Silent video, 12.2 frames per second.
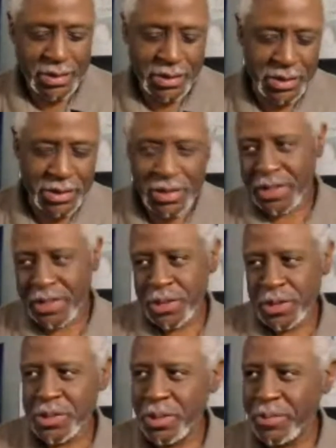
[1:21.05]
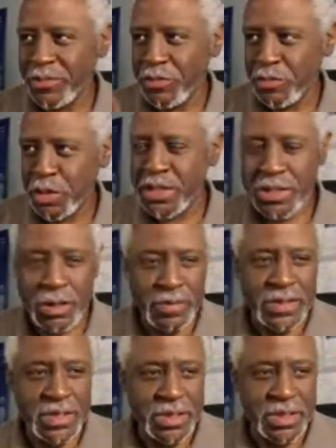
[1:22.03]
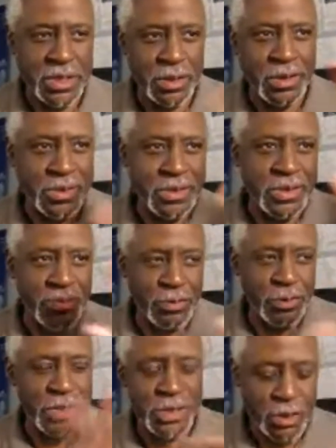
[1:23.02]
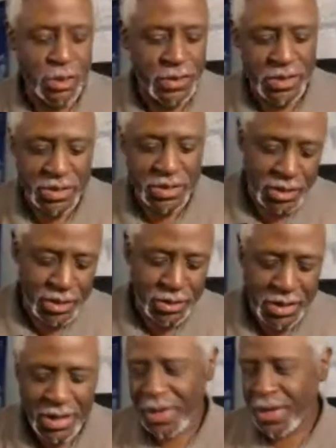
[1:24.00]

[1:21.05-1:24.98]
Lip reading: connect to some free services here and some free services there,